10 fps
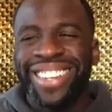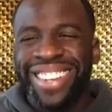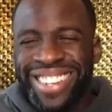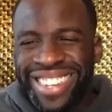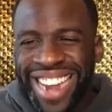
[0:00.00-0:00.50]

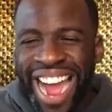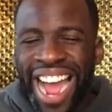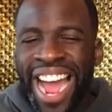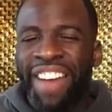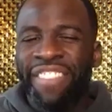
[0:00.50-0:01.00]
not
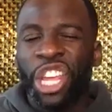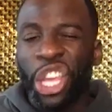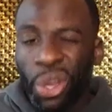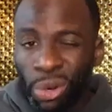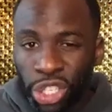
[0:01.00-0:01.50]
having
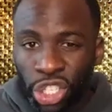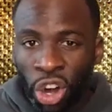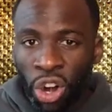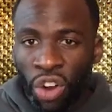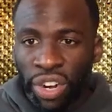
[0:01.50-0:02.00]
huge
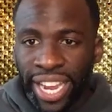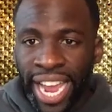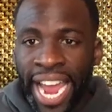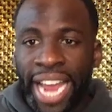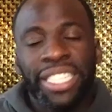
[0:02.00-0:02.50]
turnover
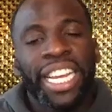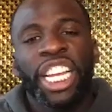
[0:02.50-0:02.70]
games,